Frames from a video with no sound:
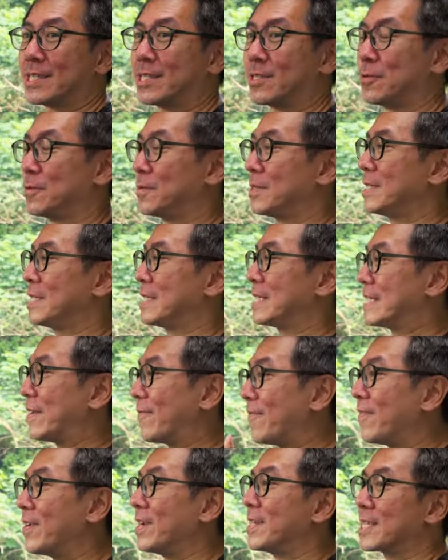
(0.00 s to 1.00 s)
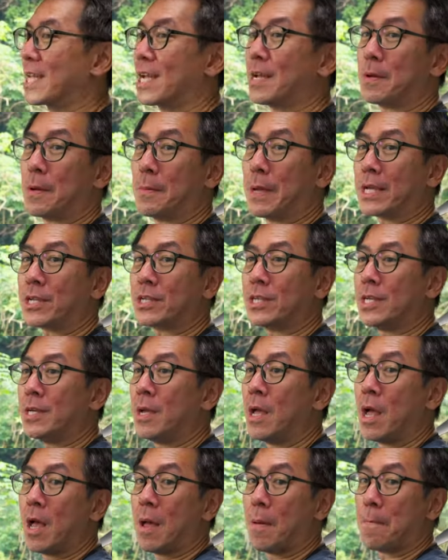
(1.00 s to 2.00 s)
so this is the first time I'm actually
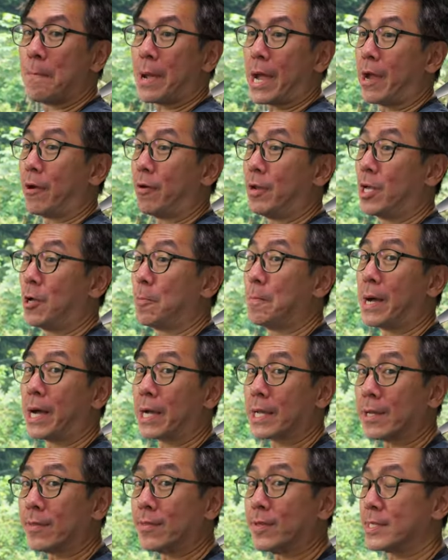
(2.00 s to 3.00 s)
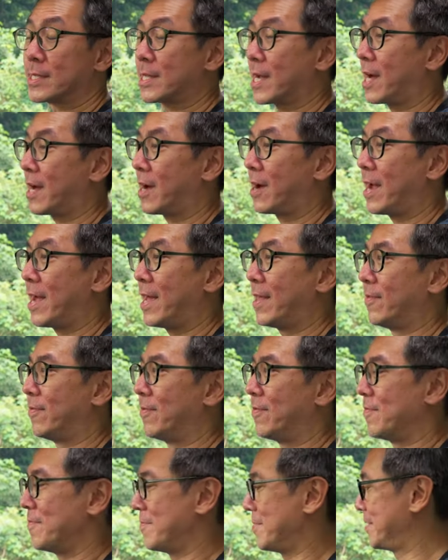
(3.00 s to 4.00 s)
parallel parking this car
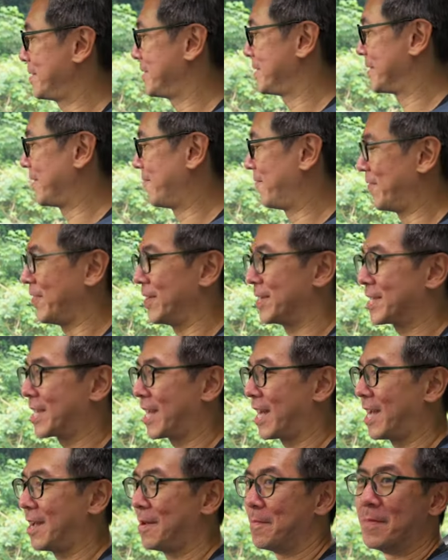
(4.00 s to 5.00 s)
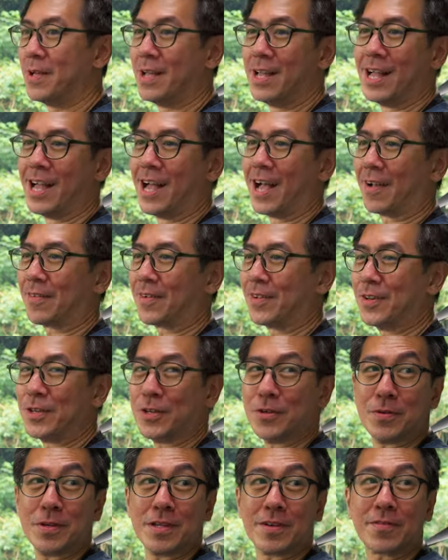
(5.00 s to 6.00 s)
and this is the first time I'm gonna
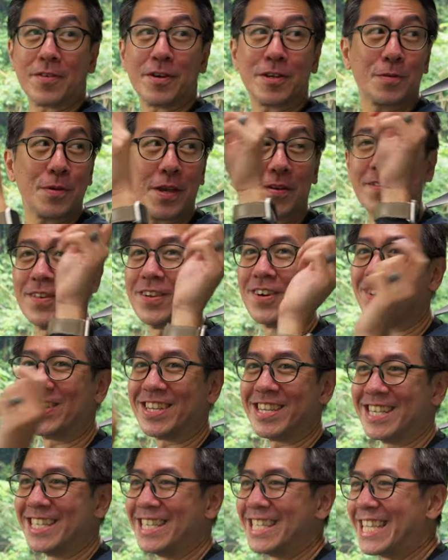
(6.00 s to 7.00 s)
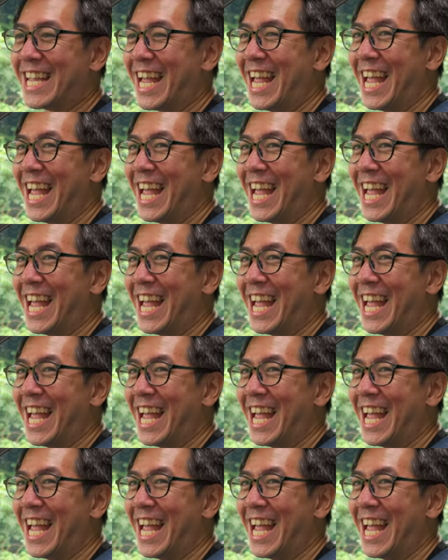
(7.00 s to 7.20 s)
do it. Of course we have an audience,